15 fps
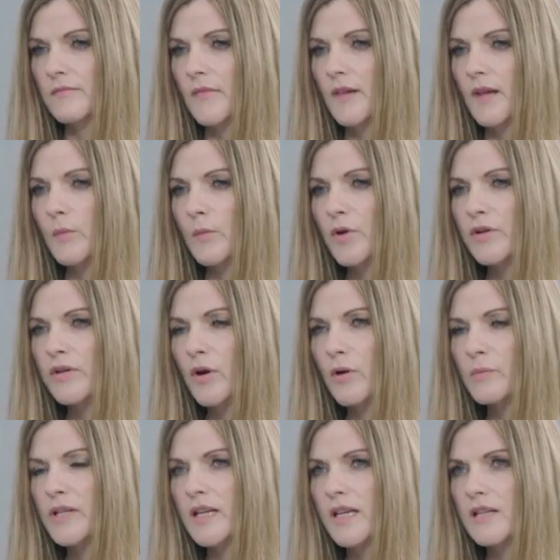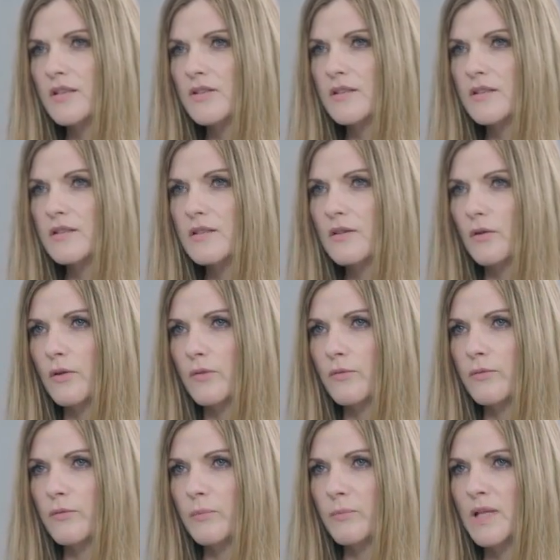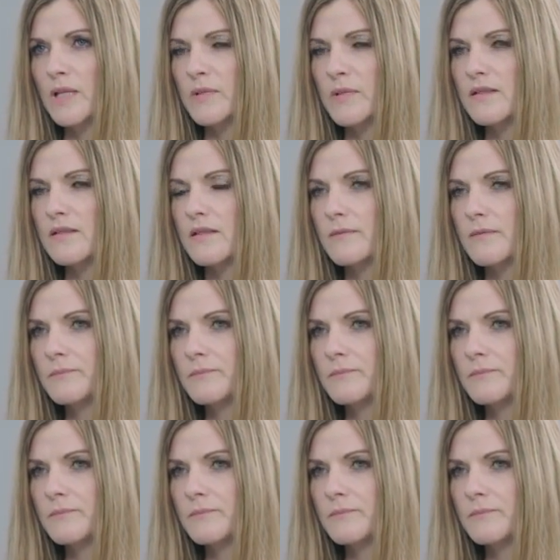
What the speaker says: And what are the complications of PBC?